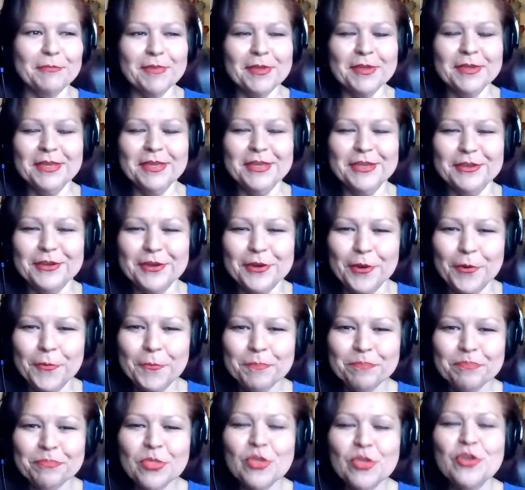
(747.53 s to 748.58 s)
You know
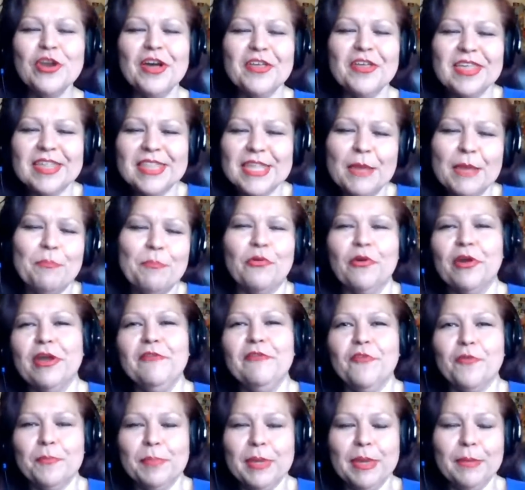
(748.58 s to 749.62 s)
how they say pray
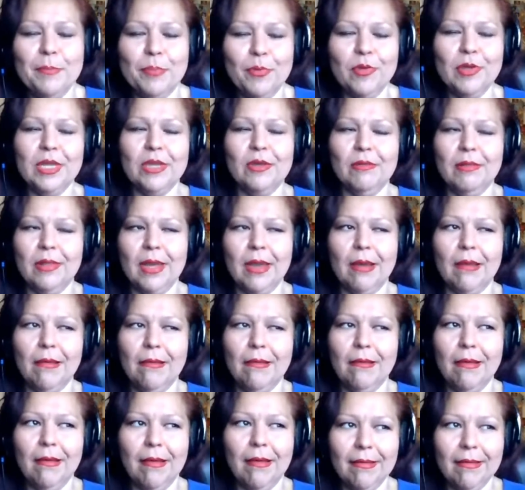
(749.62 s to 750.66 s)
for people and you're like,
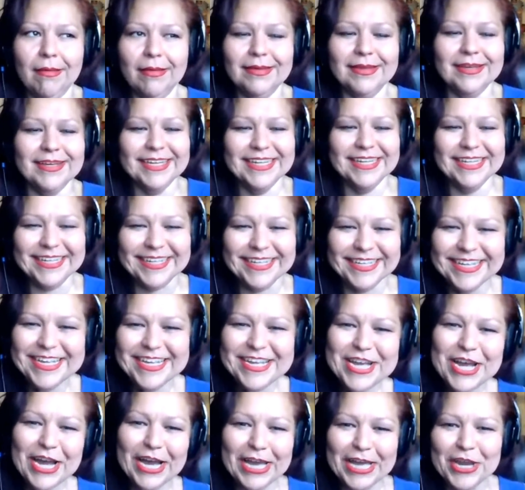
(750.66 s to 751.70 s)
oh,
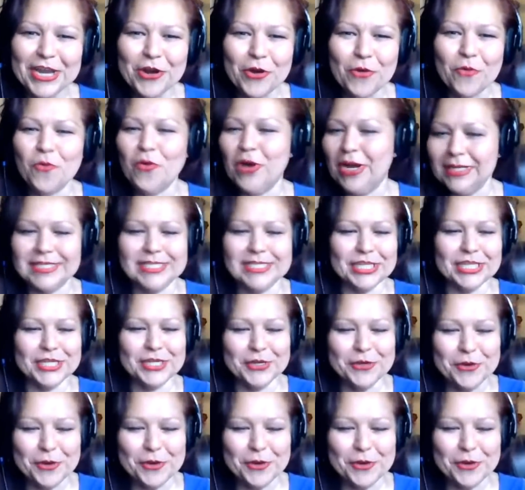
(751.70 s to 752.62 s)
I don't want to.